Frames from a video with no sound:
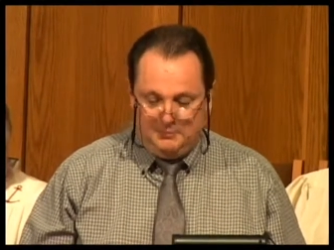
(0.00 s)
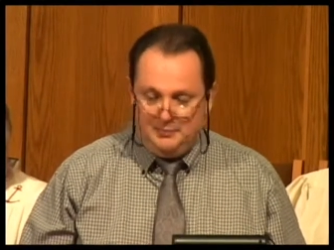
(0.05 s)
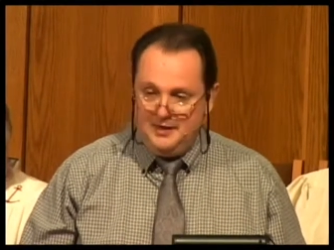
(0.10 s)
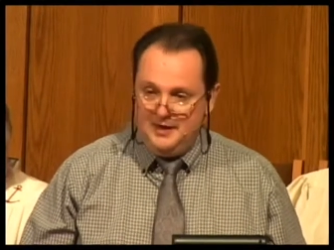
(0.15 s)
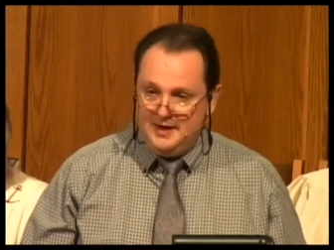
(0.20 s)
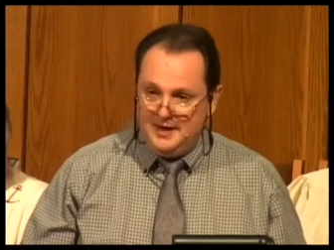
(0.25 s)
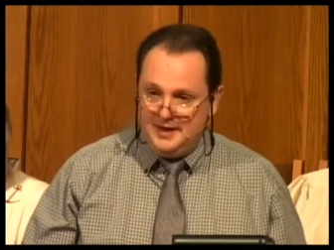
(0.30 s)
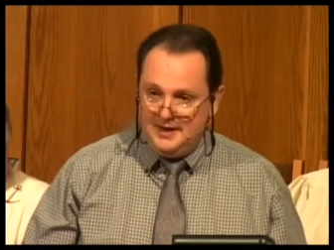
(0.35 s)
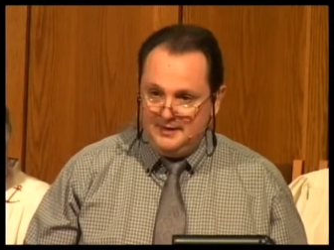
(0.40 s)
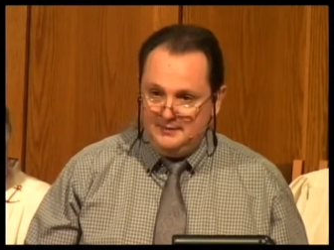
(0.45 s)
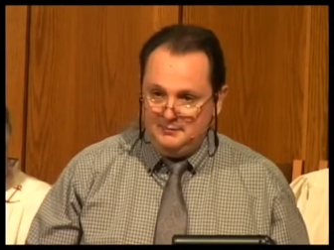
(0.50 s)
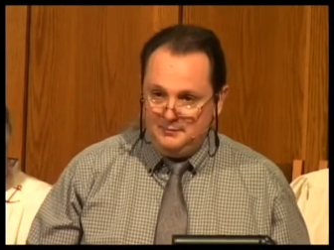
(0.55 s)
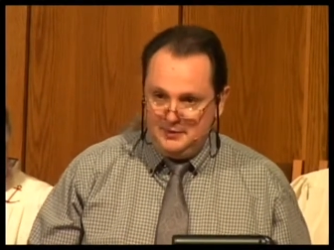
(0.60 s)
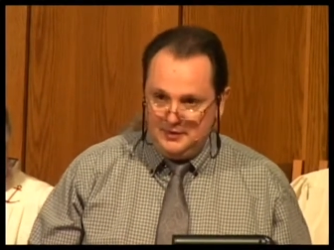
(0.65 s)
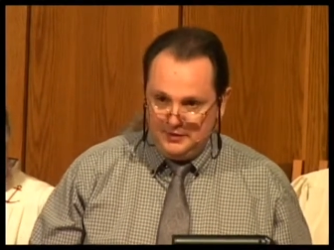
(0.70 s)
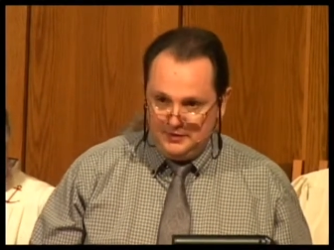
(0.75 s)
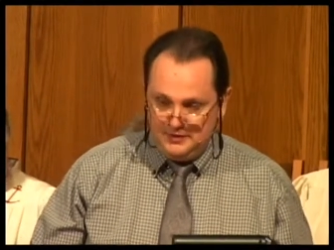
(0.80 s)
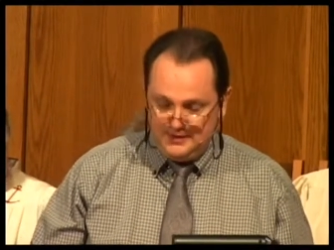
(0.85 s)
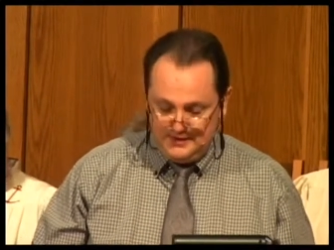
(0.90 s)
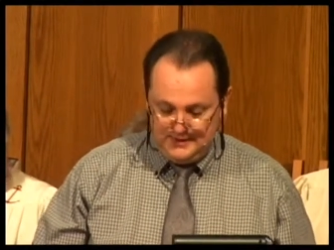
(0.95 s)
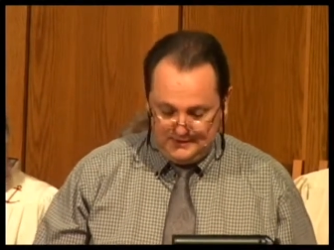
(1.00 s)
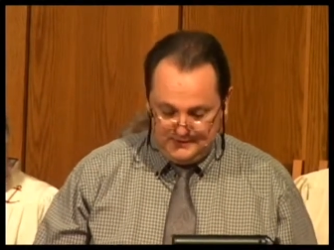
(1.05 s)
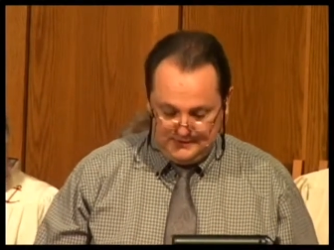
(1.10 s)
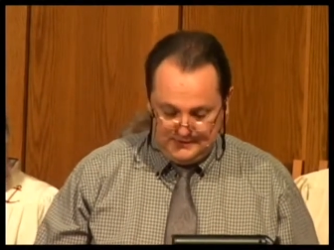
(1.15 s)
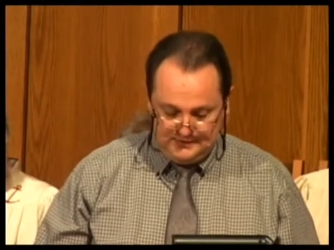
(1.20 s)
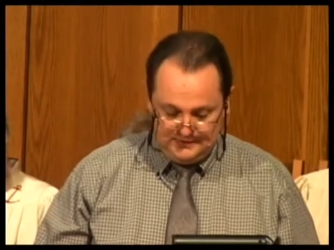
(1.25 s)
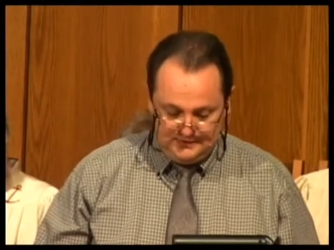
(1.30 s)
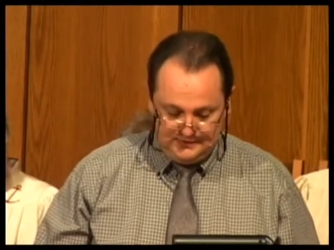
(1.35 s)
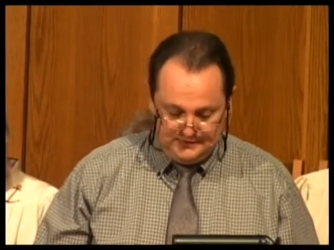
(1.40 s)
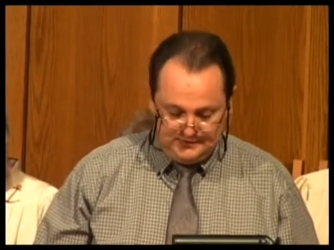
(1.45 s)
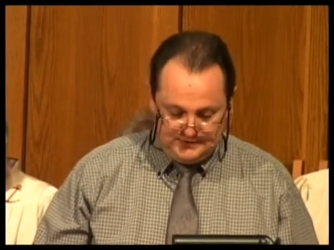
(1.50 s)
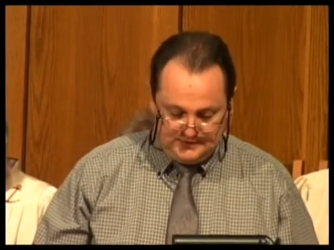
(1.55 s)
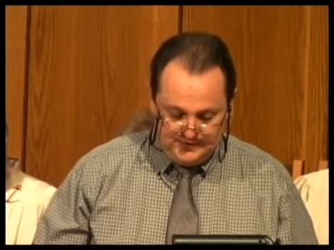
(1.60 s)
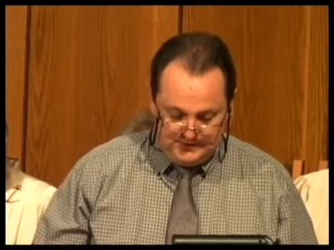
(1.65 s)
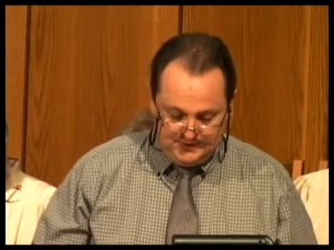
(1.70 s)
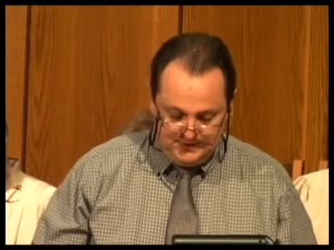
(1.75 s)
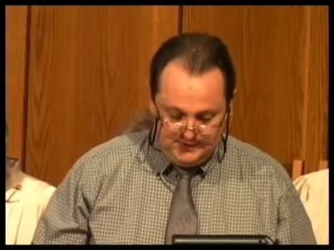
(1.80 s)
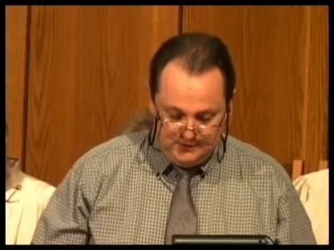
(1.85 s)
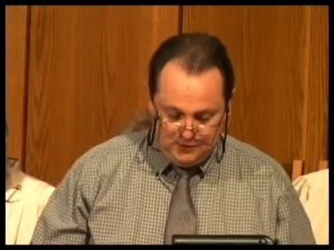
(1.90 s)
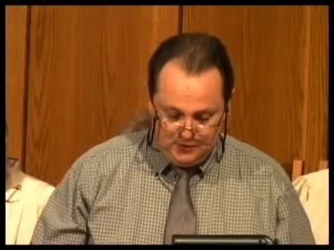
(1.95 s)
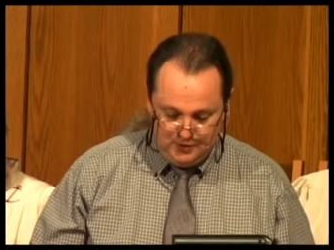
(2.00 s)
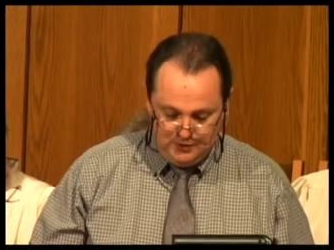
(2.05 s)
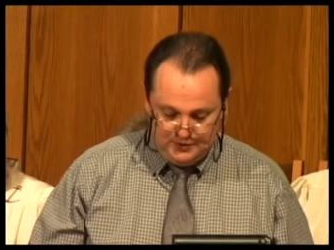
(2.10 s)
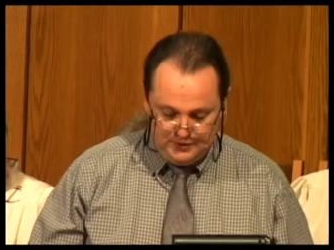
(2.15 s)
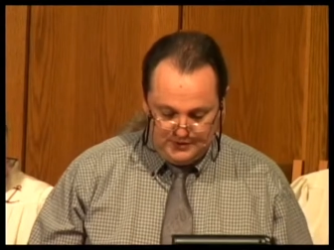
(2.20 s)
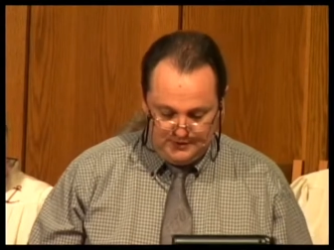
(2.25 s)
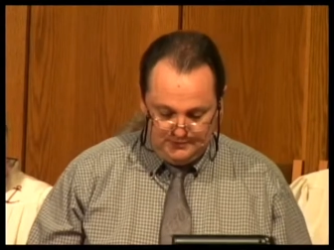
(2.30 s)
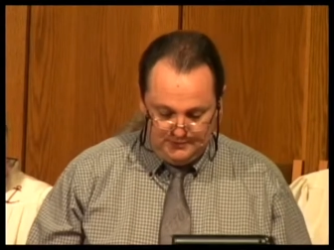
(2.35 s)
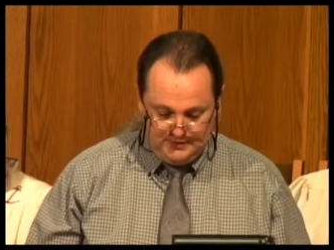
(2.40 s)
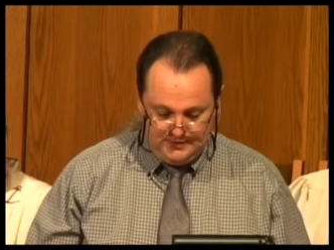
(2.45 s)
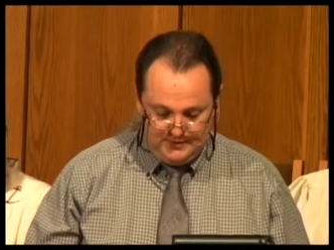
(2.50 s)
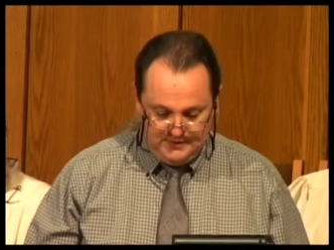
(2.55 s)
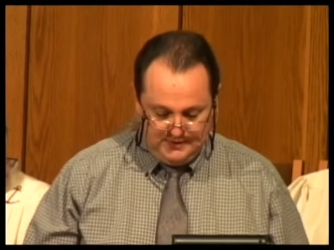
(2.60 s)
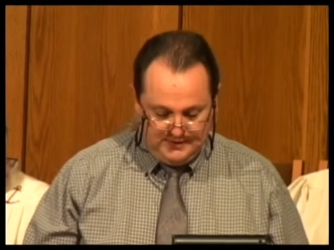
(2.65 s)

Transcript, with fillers: Beyond buildings and Sunday worship